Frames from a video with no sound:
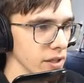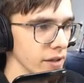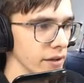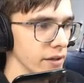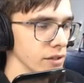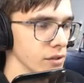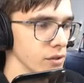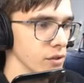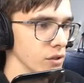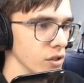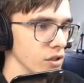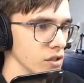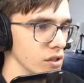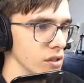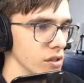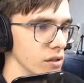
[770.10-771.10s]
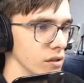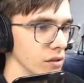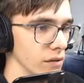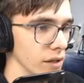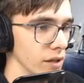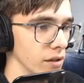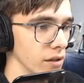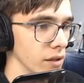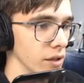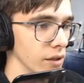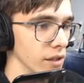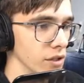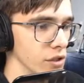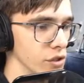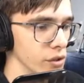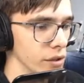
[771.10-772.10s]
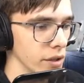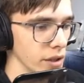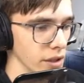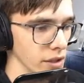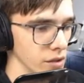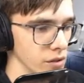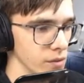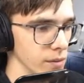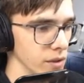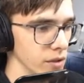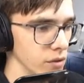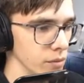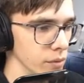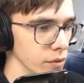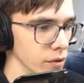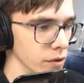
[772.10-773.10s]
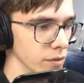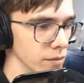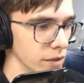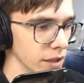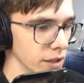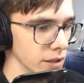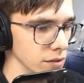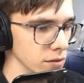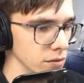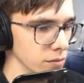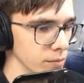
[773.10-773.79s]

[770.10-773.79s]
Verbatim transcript: crystals. I see it right now. And the sugar canes. We need to put them down